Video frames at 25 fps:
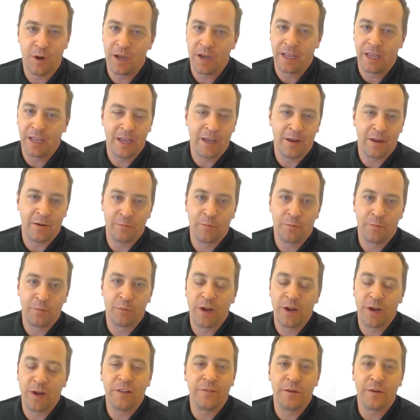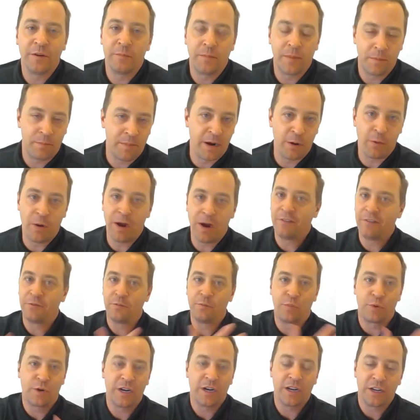Again, relevant. My
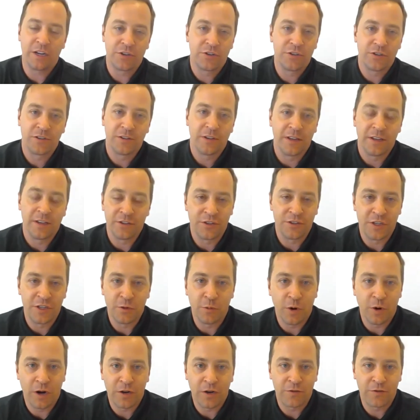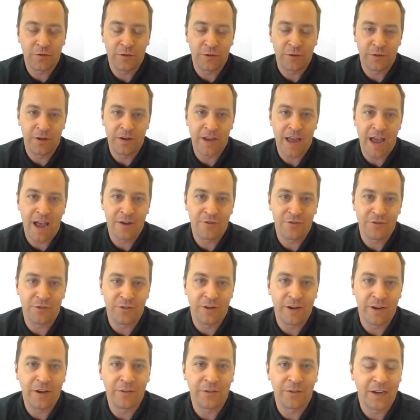wife's British and she worked for the
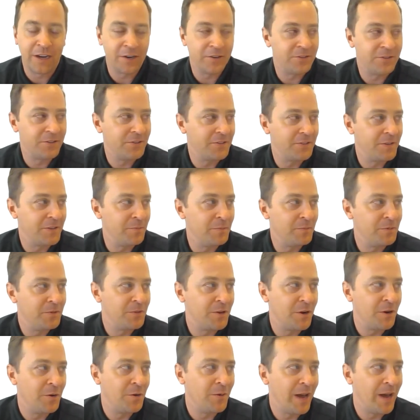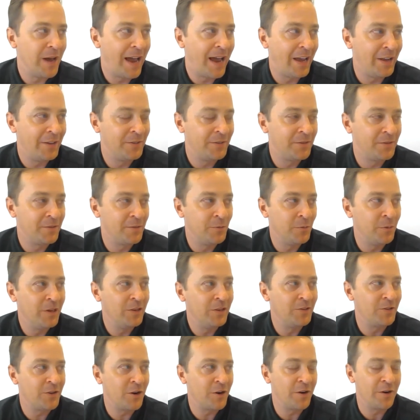national healthcare system. So as we
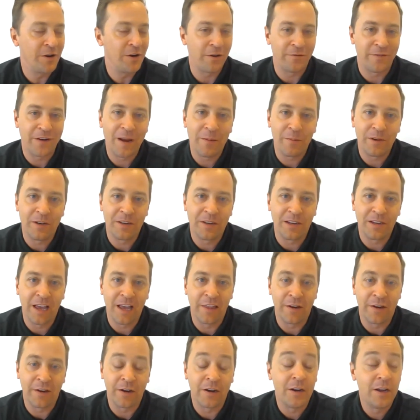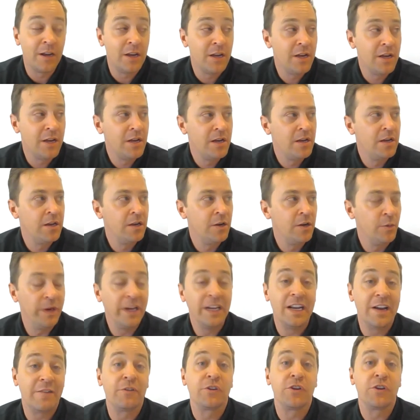started our family together, we
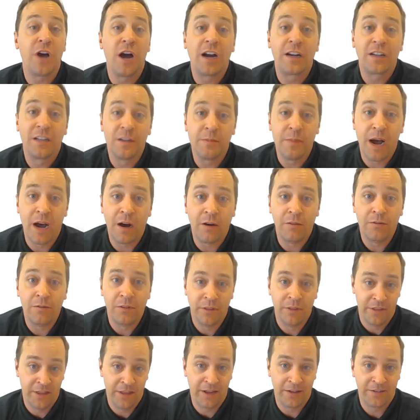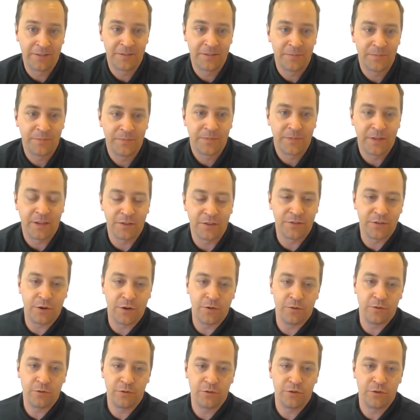had never talked about this. And
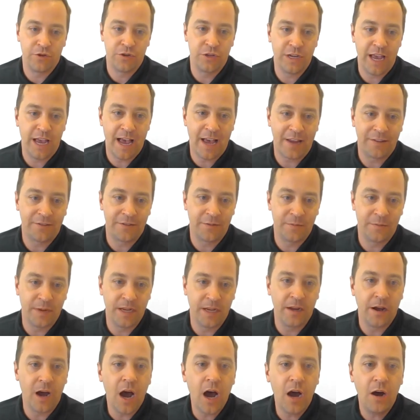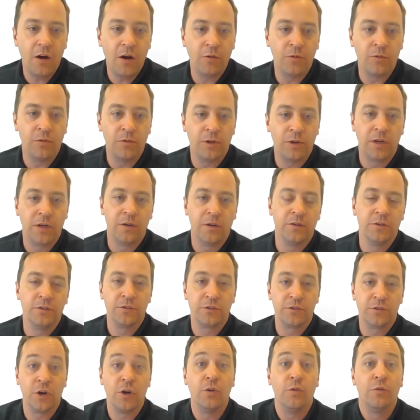so she asked me, oh,
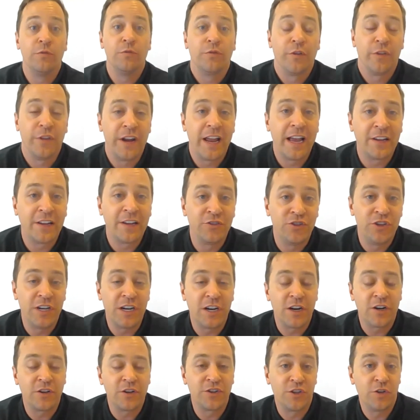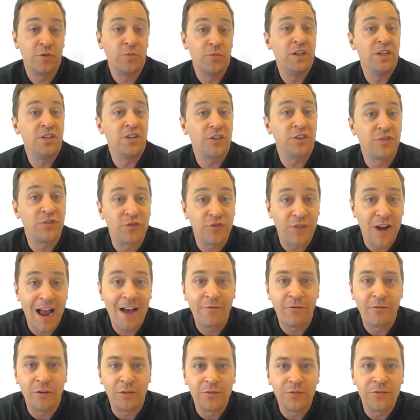so for the next year, should we just
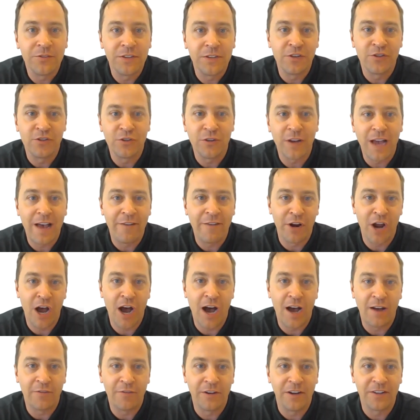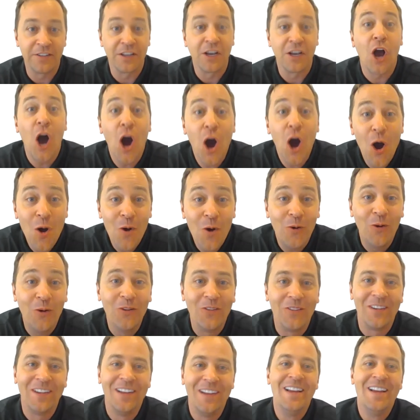travel since you'll have it off? And I was like, oh,